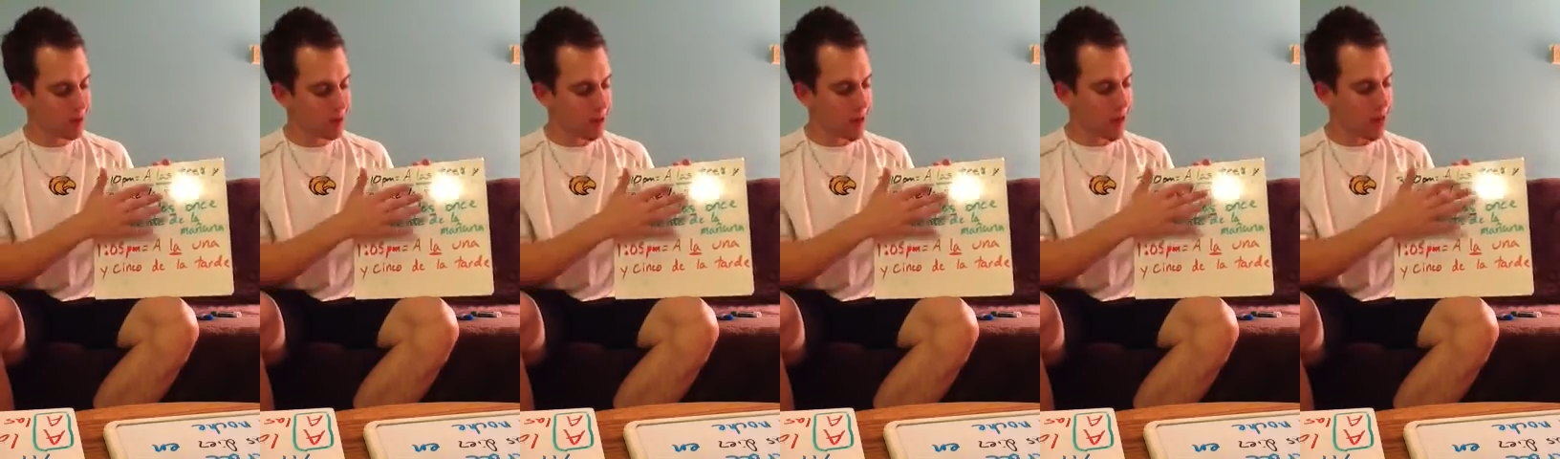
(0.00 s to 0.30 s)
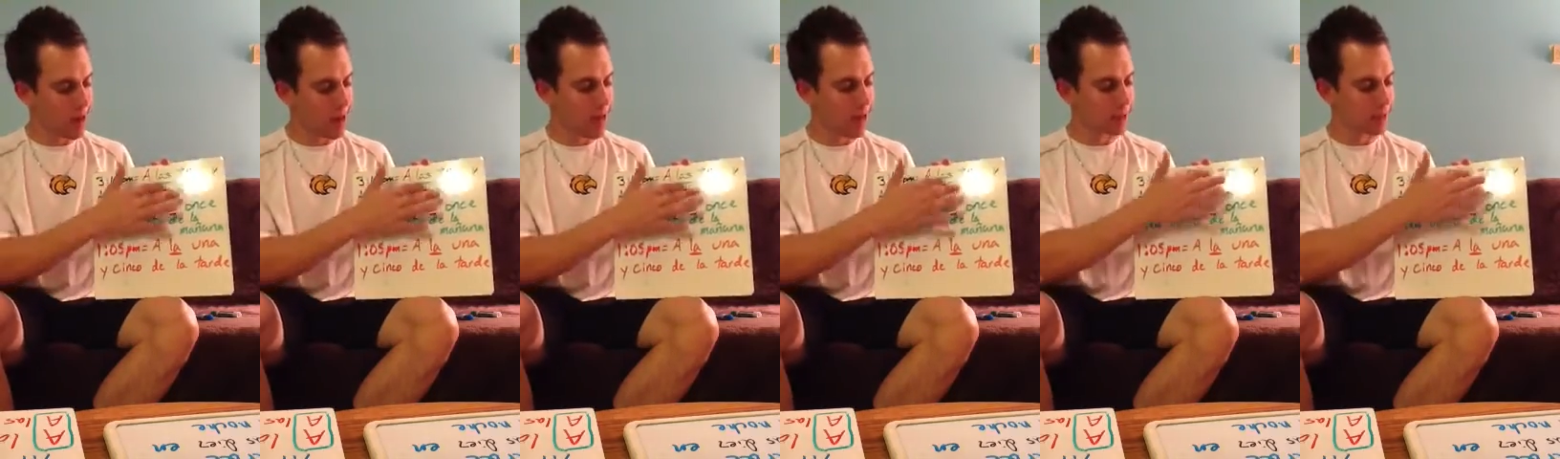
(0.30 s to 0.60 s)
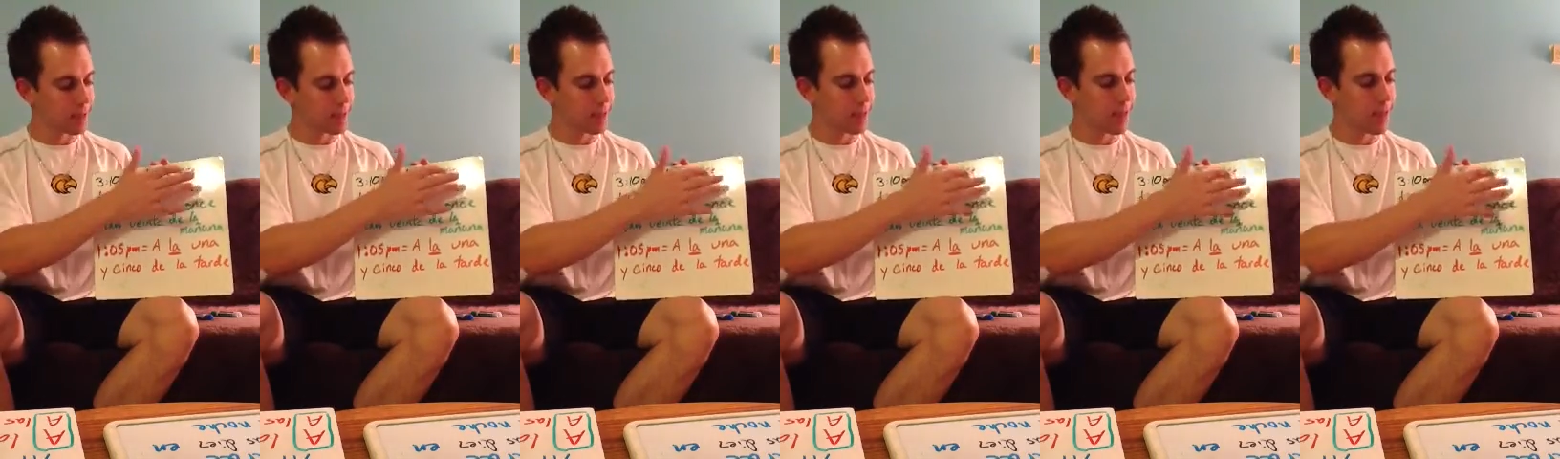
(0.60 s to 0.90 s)
A
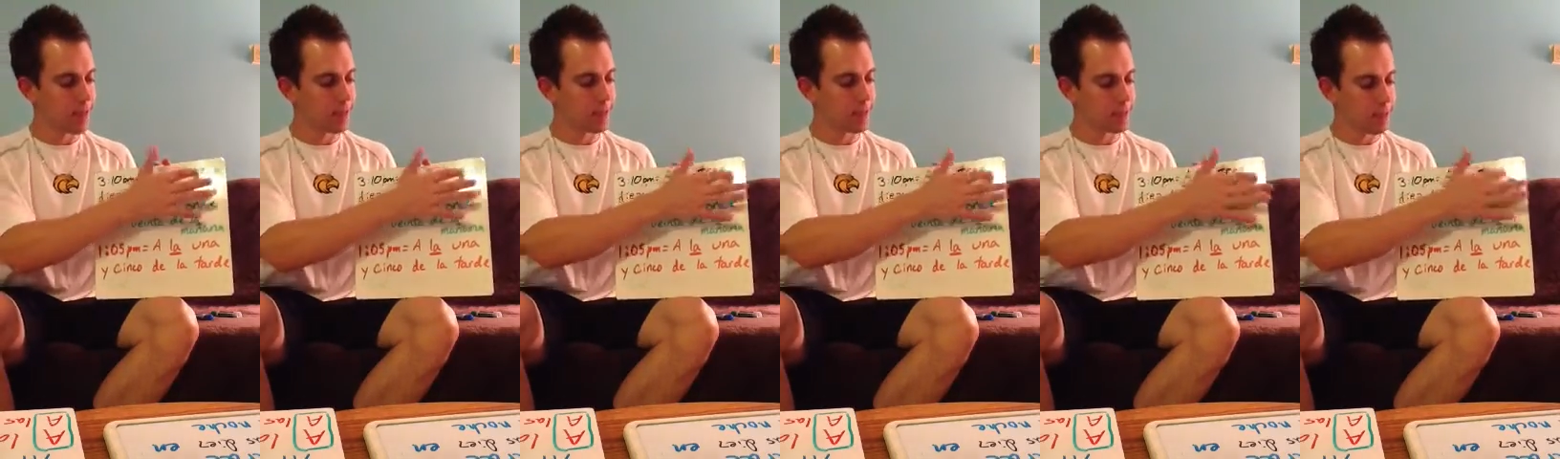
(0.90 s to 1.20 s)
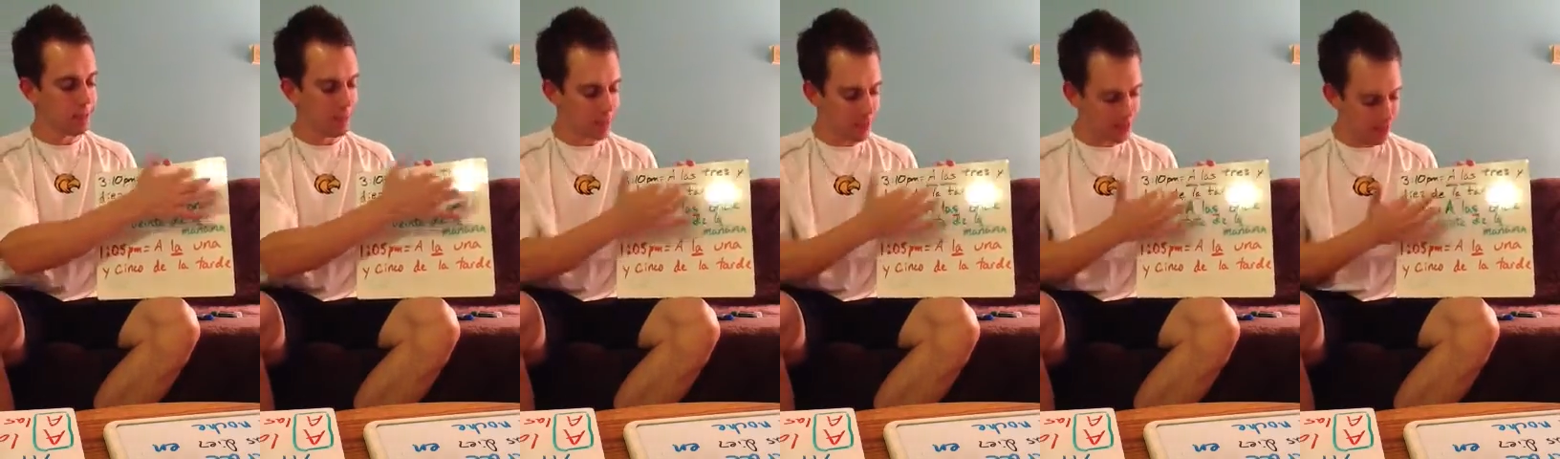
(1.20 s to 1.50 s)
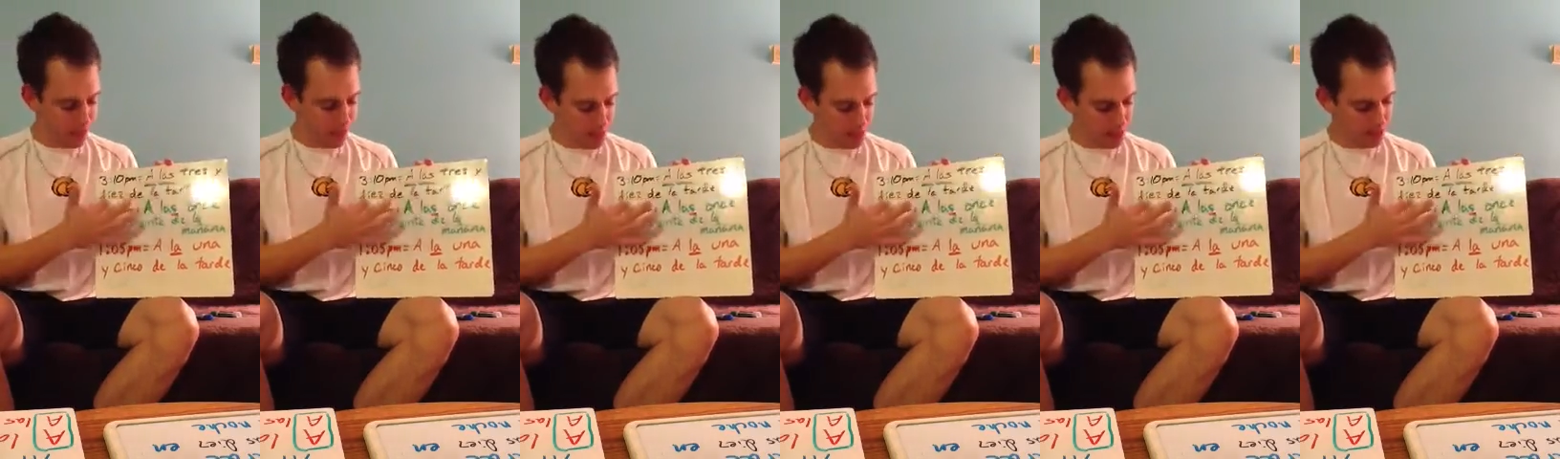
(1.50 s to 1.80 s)
las
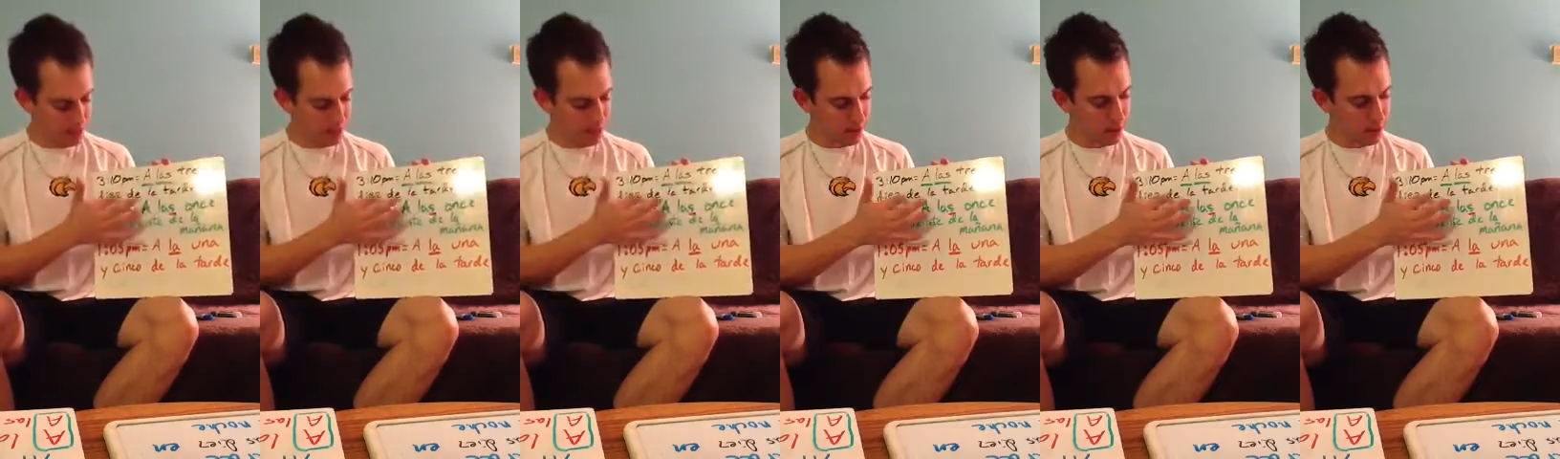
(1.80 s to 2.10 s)
3:10